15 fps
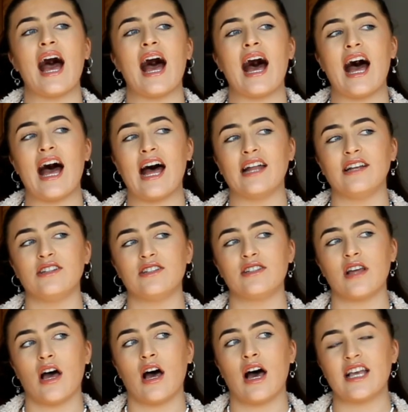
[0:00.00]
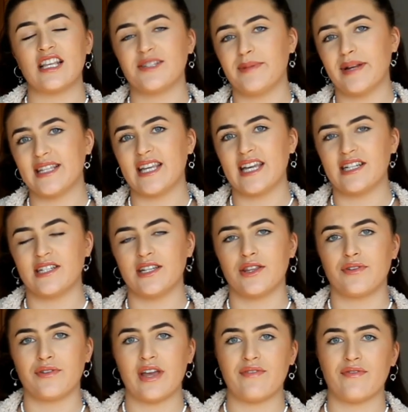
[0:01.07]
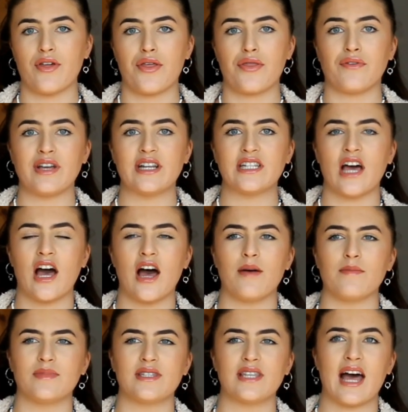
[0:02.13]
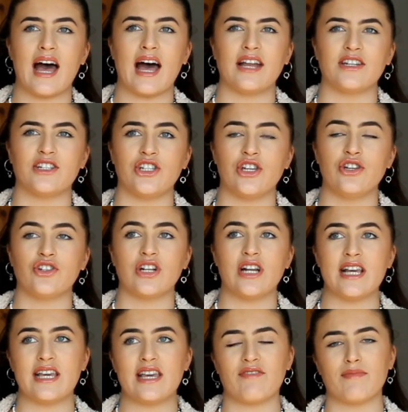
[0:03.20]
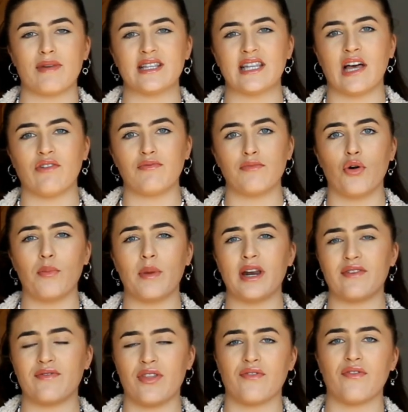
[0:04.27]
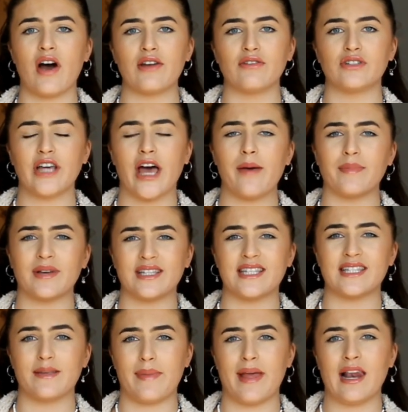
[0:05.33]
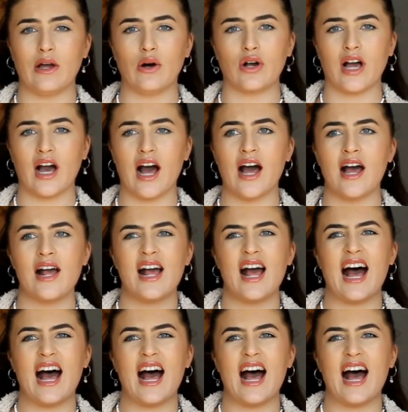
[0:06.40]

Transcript: and I split it into three for three terms, and usually give myself more money for the final term because it's a bit longer